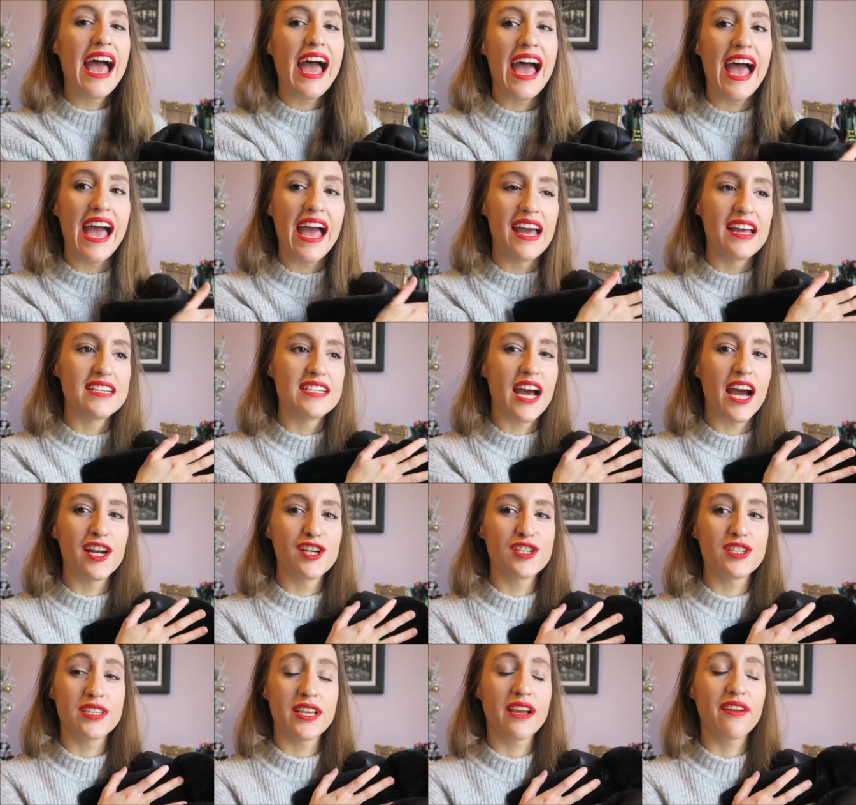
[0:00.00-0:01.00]
and
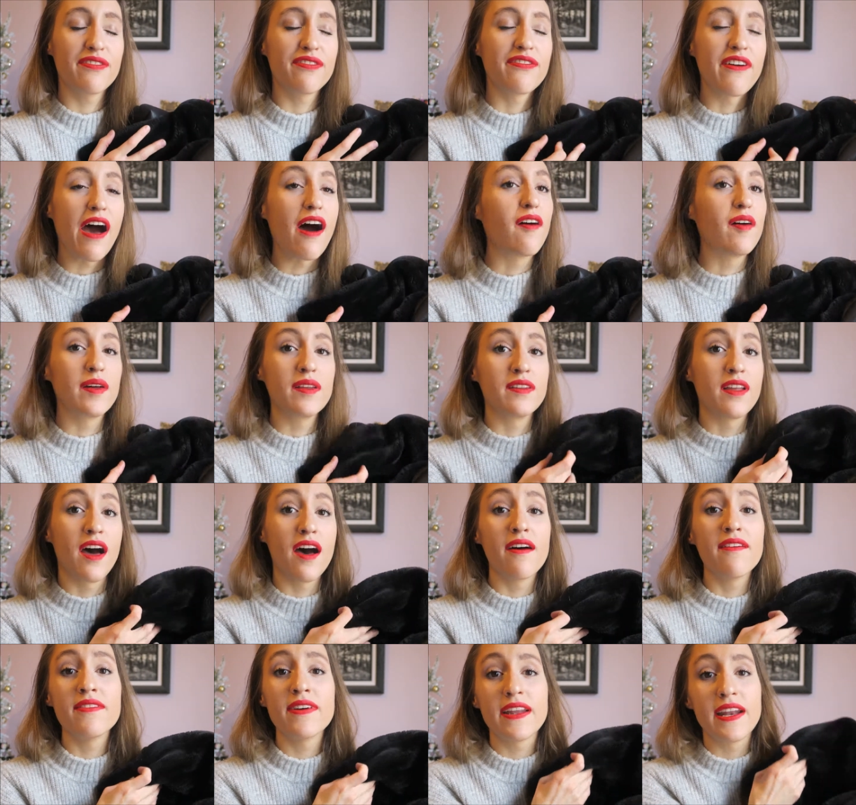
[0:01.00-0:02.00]
I just like fell in
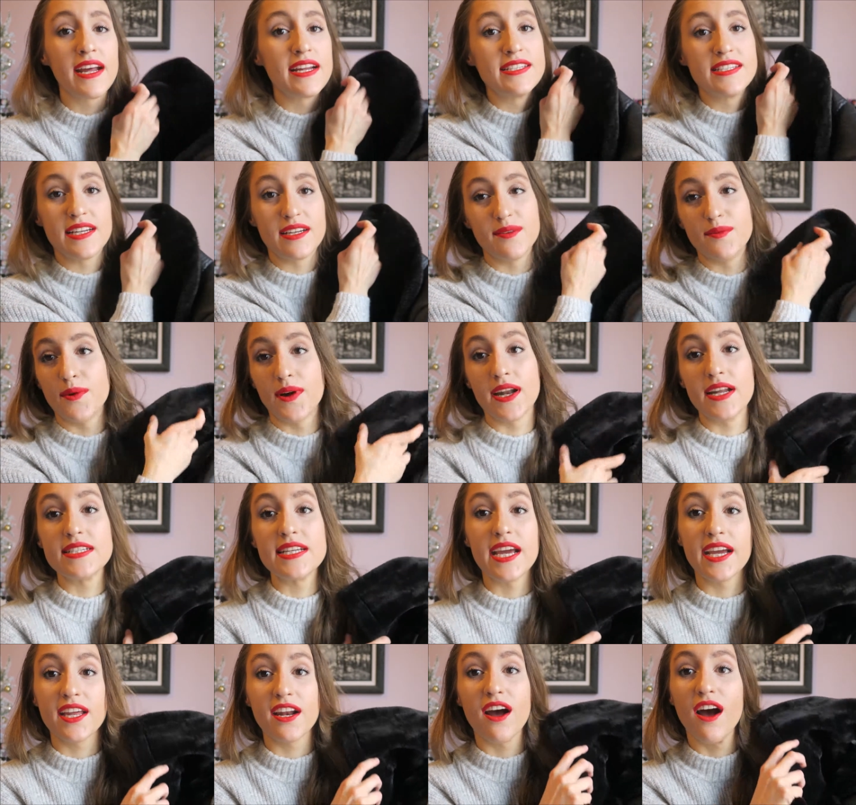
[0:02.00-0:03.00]
love, and I didn't want to
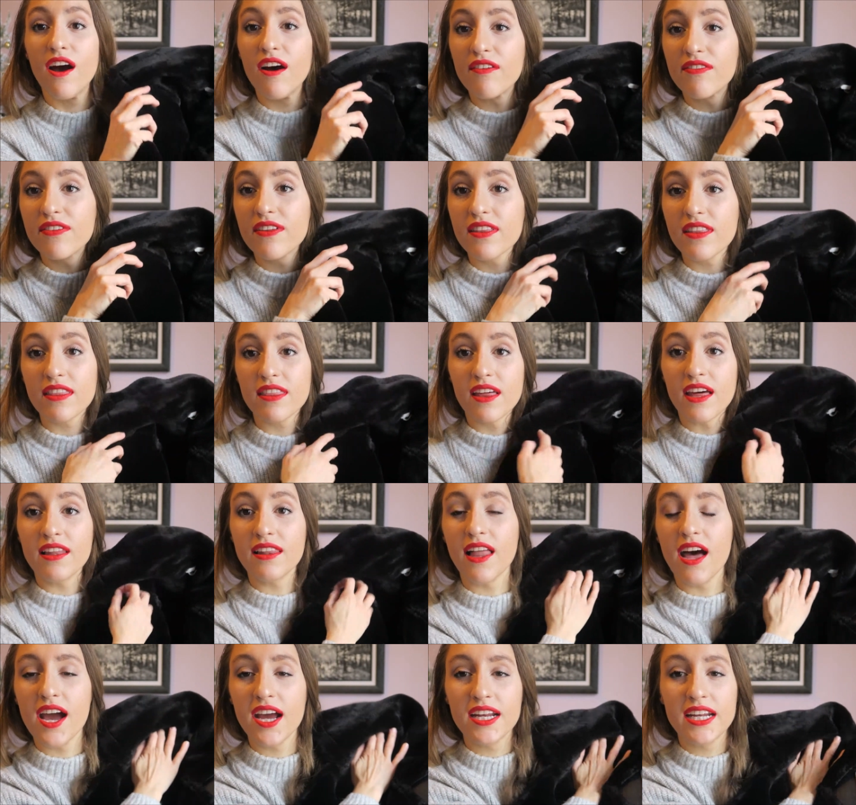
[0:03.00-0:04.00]
take it off. The
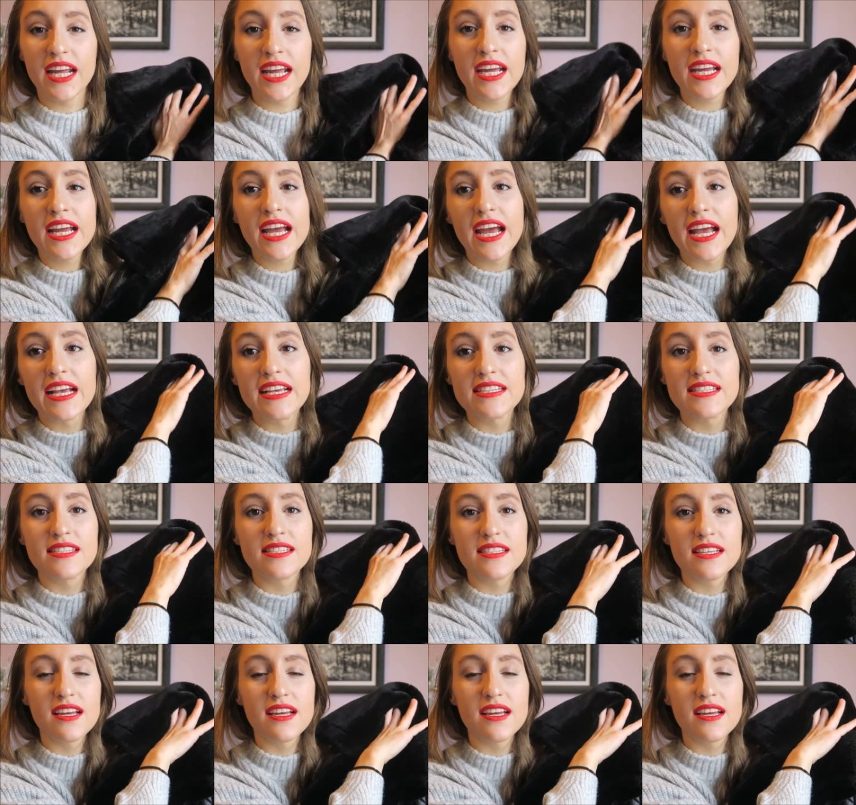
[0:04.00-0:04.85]
lining is